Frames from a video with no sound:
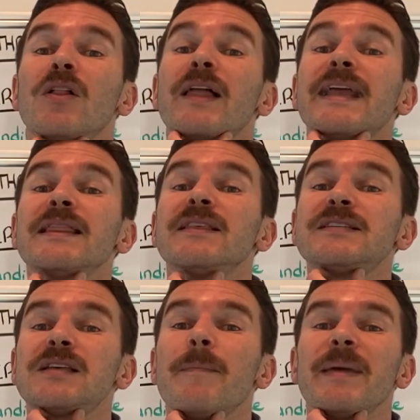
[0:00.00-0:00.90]
Like in the
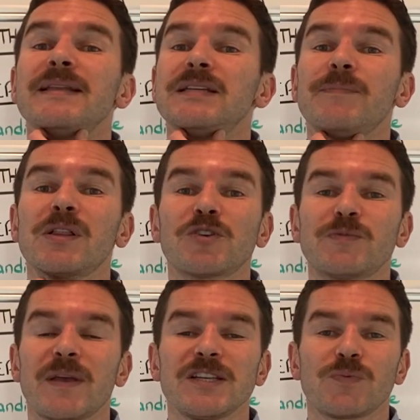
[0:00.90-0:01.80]
submandibular
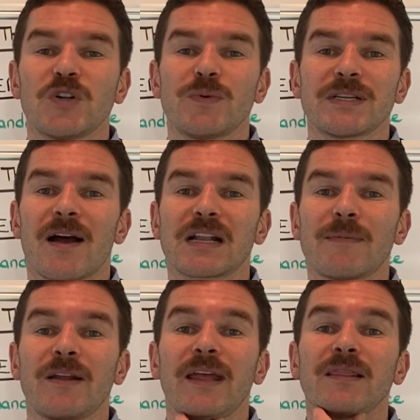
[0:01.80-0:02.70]
space, which we talked
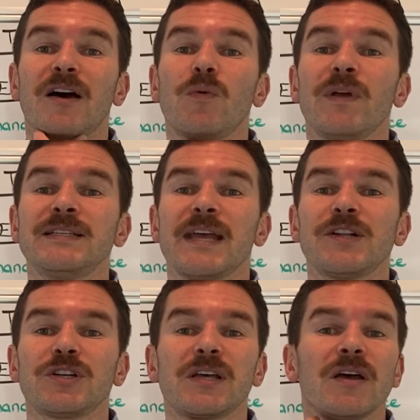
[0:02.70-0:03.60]
about in Ludwig's
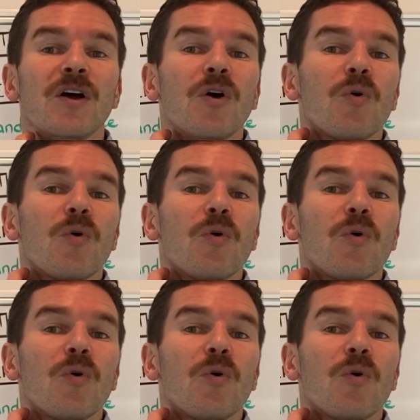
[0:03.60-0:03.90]
angina,